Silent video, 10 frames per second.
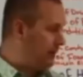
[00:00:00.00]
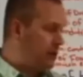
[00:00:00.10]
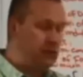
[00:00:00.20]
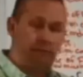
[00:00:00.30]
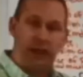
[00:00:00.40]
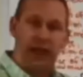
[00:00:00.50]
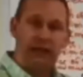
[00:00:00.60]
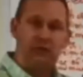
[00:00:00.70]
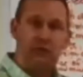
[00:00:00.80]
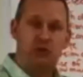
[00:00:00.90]
in
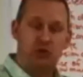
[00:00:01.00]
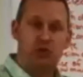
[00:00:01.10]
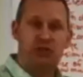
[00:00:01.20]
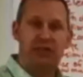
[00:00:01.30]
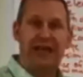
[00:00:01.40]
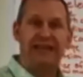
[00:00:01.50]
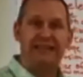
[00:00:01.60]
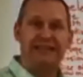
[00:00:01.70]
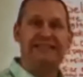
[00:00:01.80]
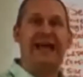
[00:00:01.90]
compliance with a soil
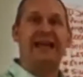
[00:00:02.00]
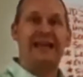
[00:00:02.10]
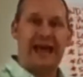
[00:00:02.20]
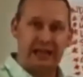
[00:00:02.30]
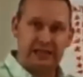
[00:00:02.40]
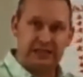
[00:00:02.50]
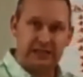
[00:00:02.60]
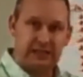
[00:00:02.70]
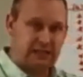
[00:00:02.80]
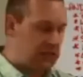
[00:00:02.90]
scientist
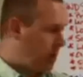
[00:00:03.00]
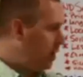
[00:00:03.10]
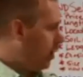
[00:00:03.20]
analysis,